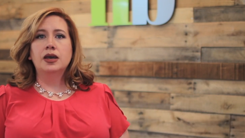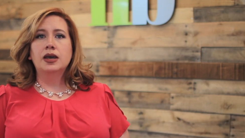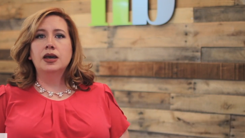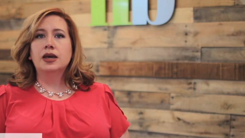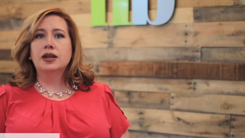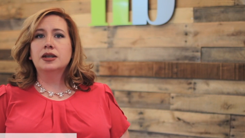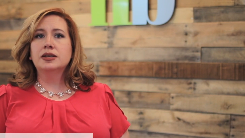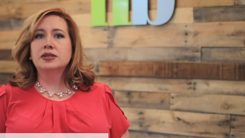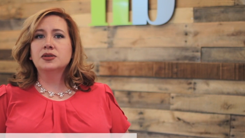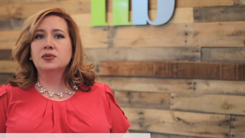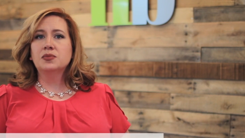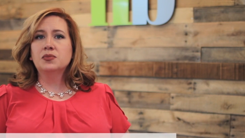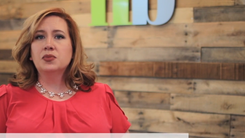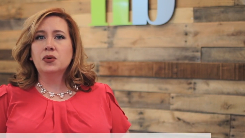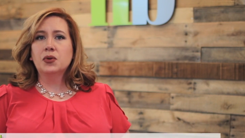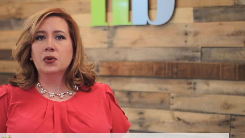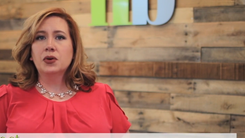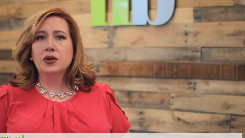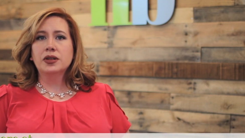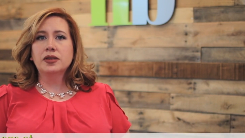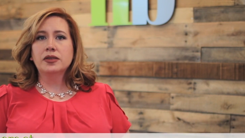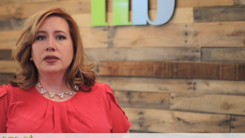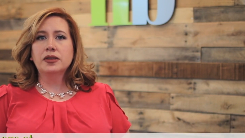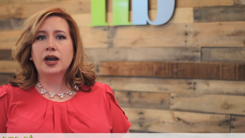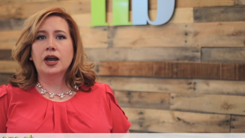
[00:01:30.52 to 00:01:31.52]
It is
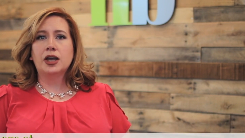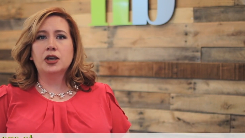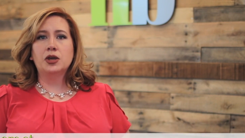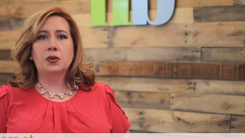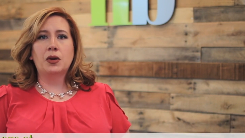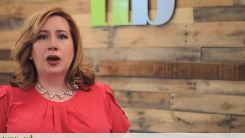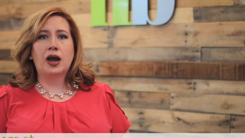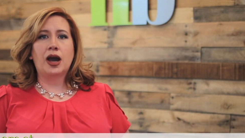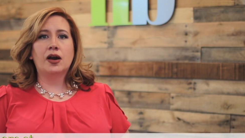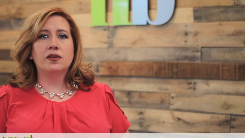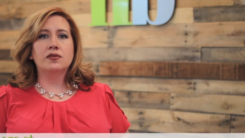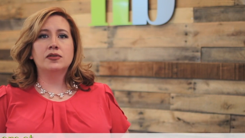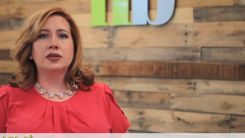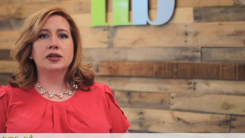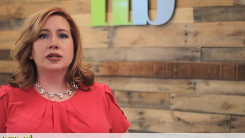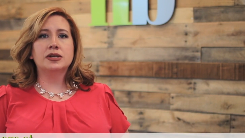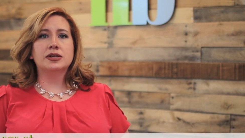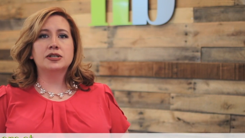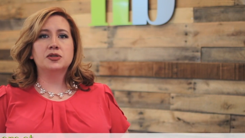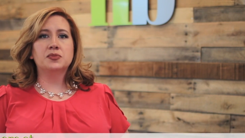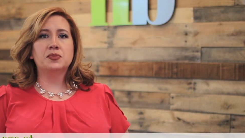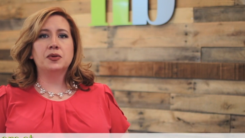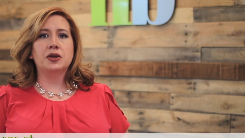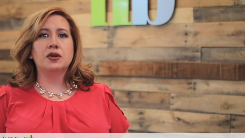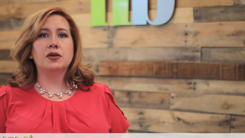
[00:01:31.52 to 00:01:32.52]
important that you have an
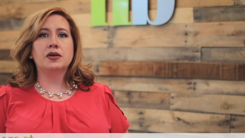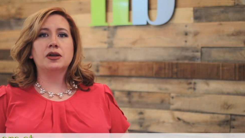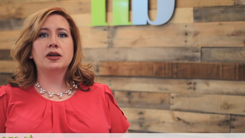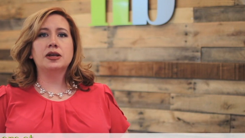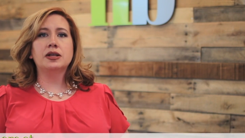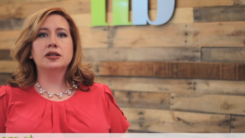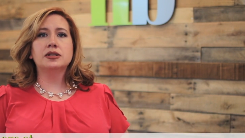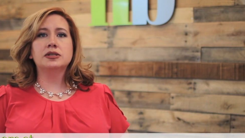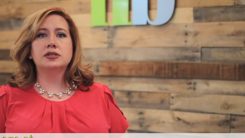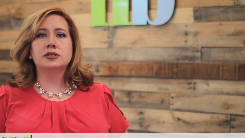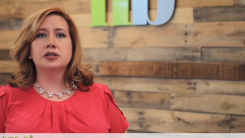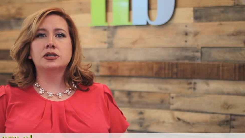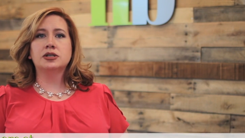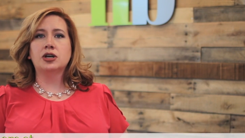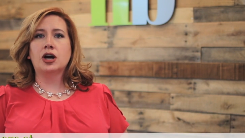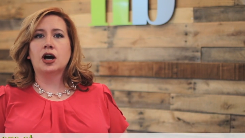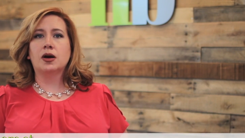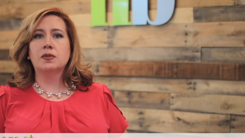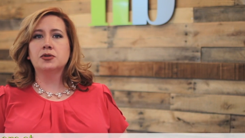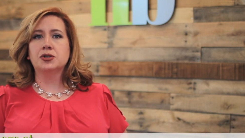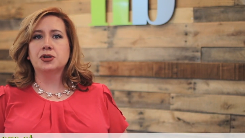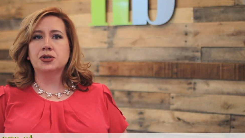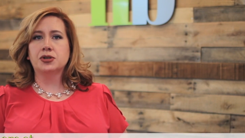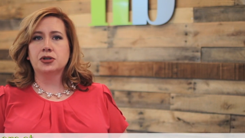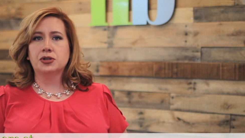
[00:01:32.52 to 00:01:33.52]
experienced
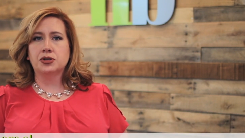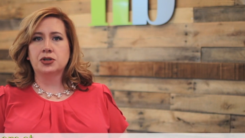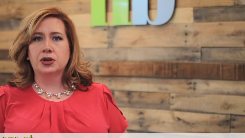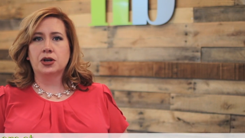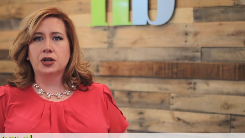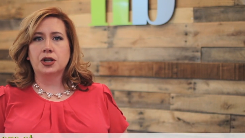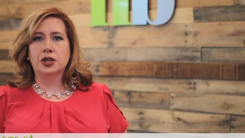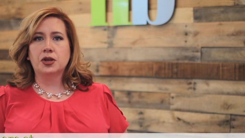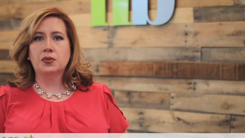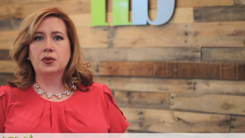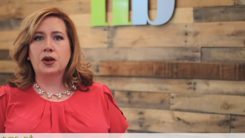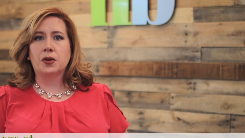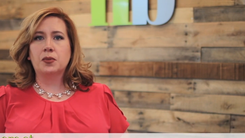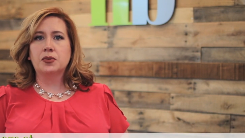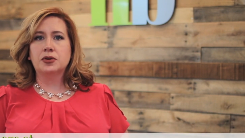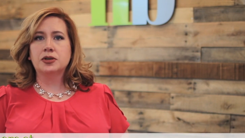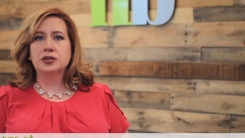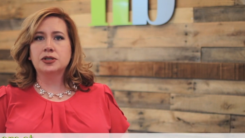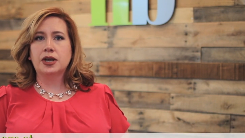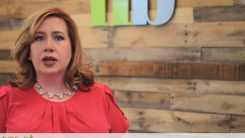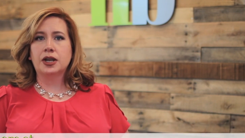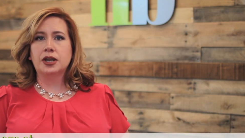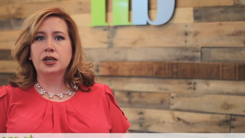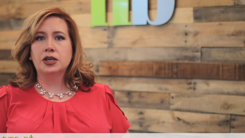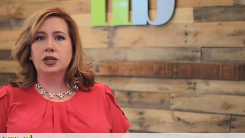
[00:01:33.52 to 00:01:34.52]
adoption attorney
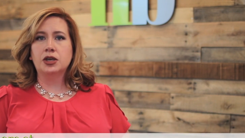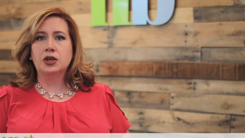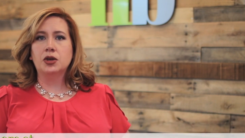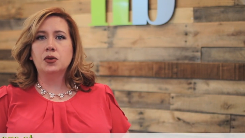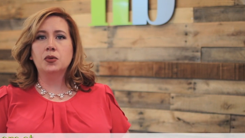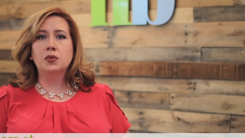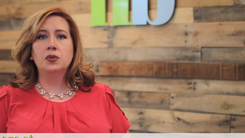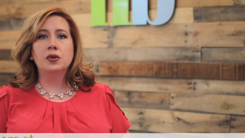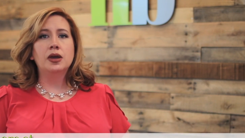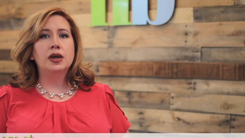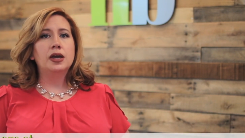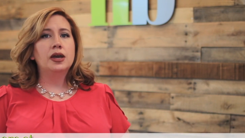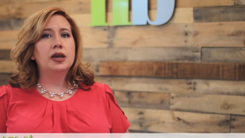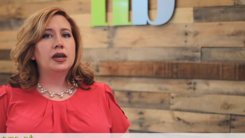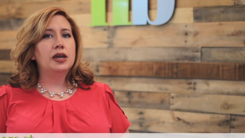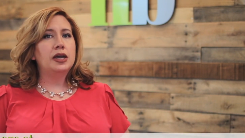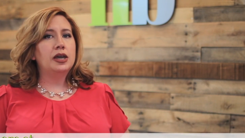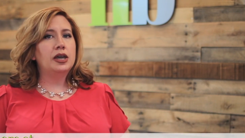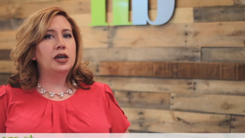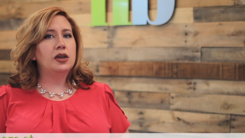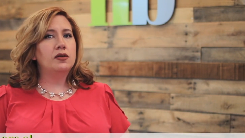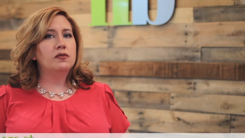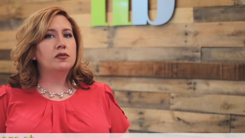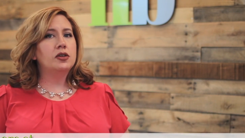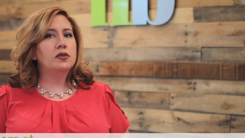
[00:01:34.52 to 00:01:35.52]
representing you,
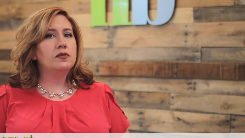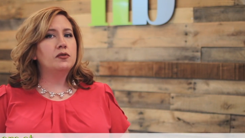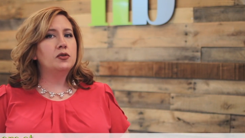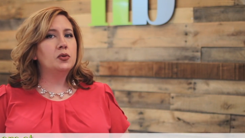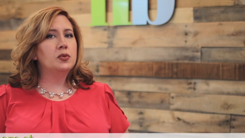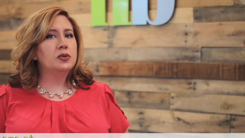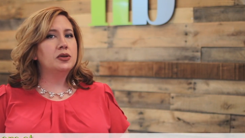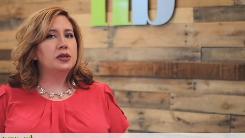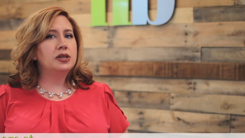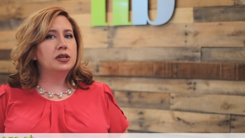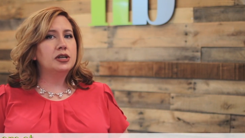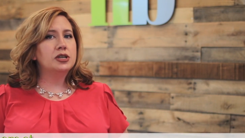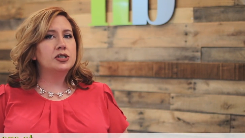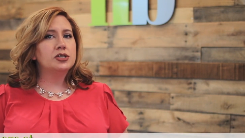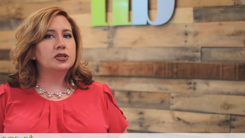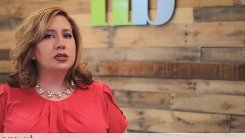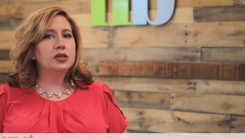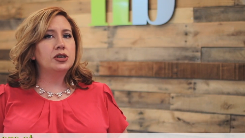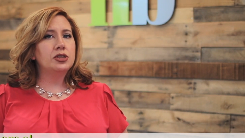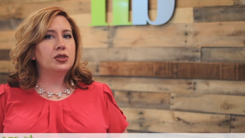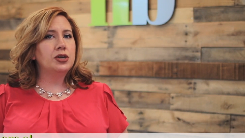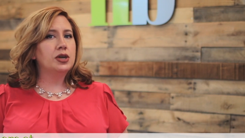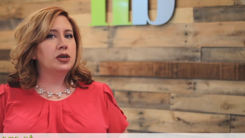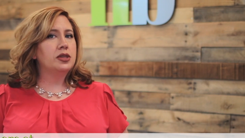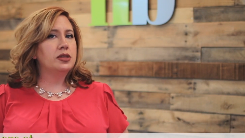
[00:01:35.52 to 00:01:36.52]
even if you
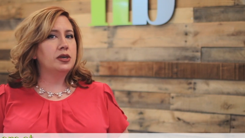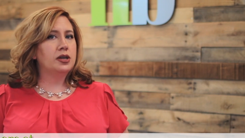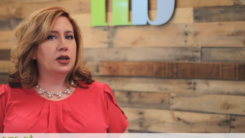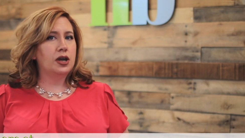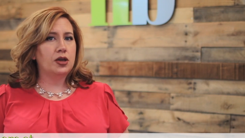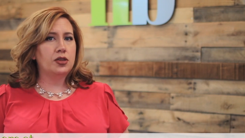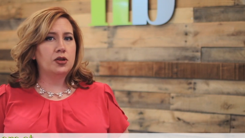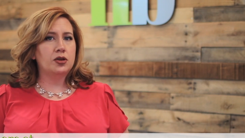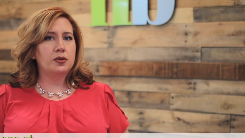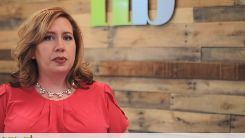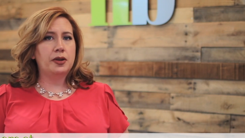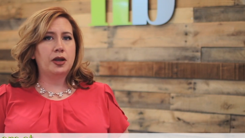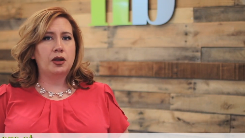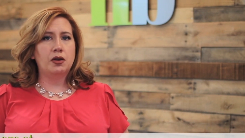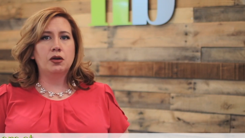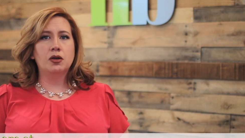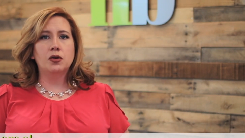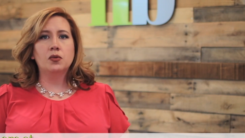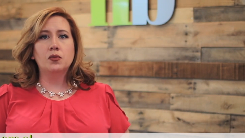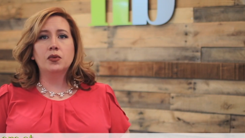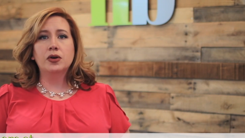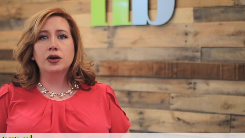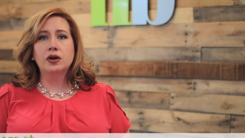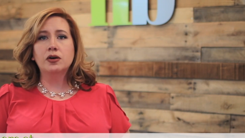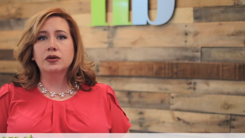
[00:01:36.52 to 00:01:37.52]
initially think the other
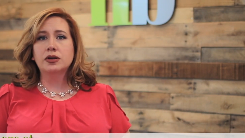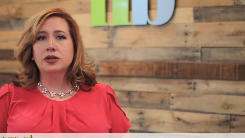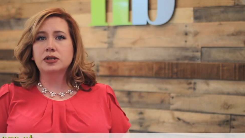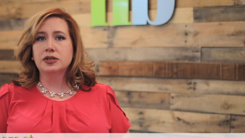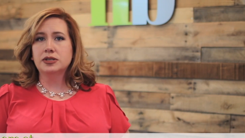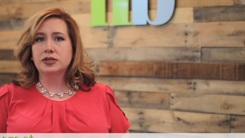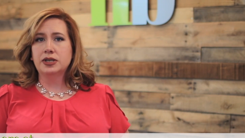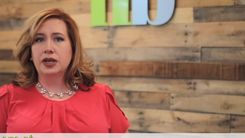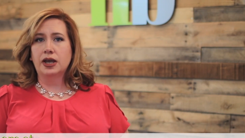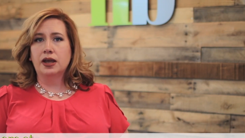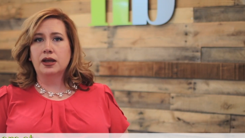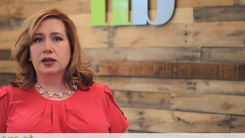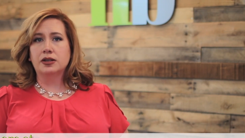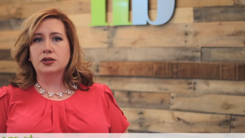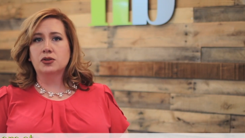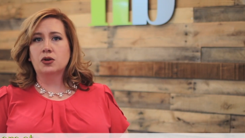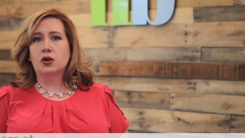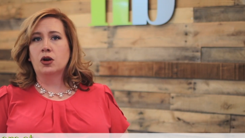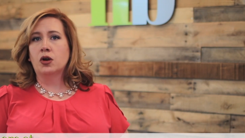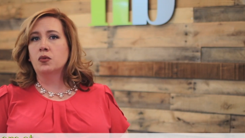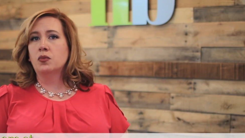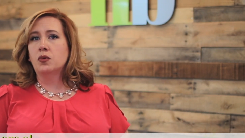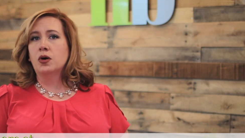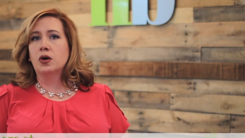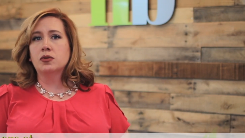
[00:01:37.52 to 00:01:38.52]
parent will consent
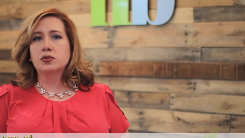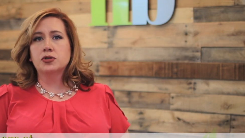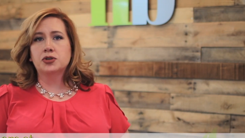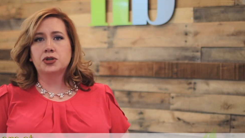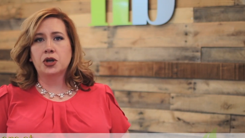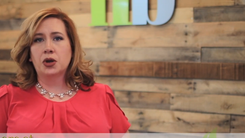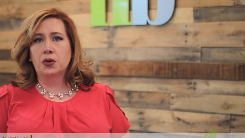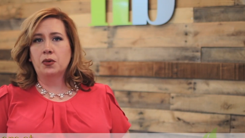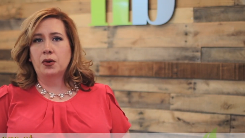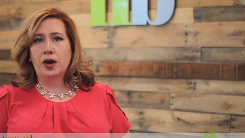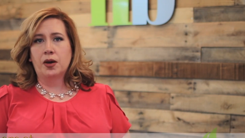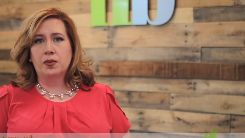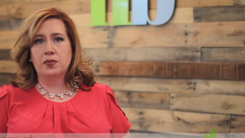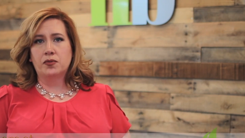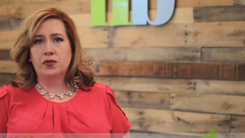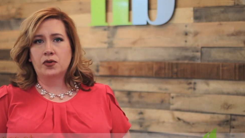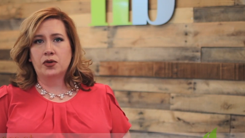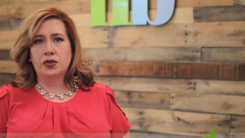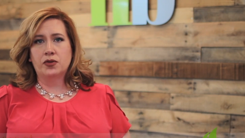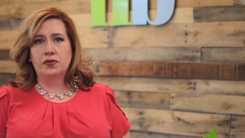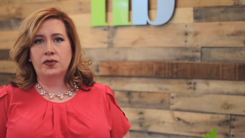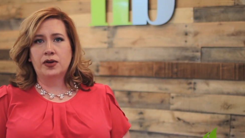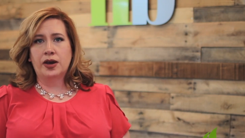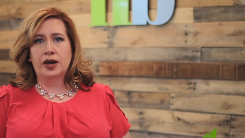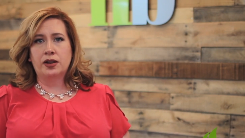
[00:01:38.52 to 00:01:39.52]
or won't show up for
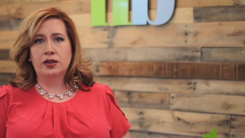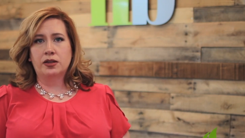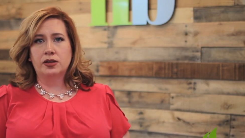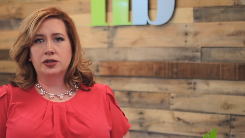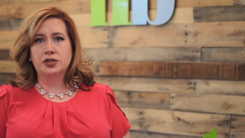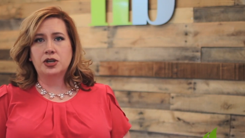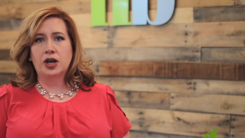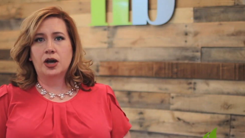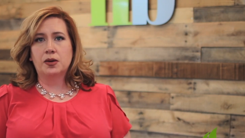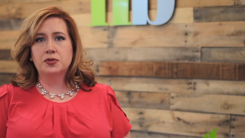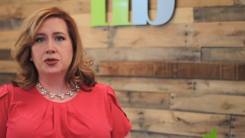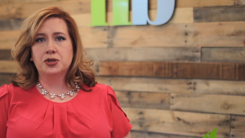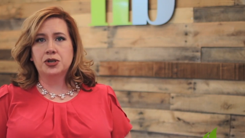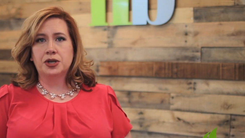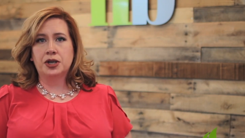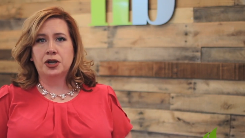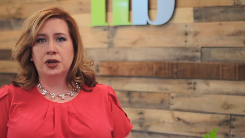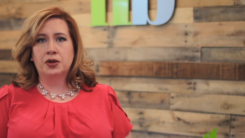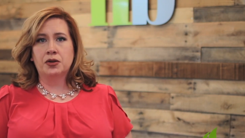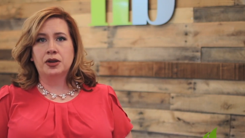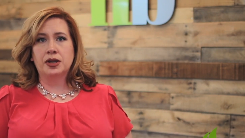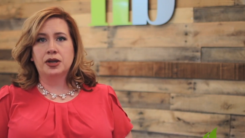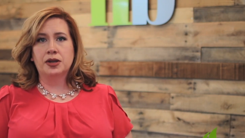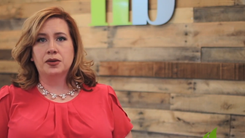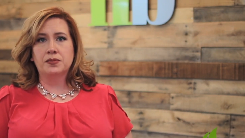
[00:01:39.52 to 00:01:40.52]
the final adoption
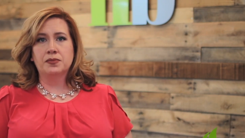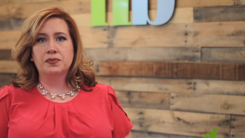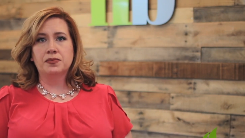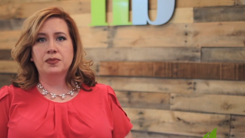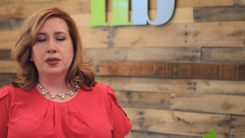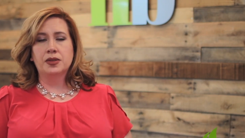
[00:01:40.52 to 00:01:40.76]
hearing.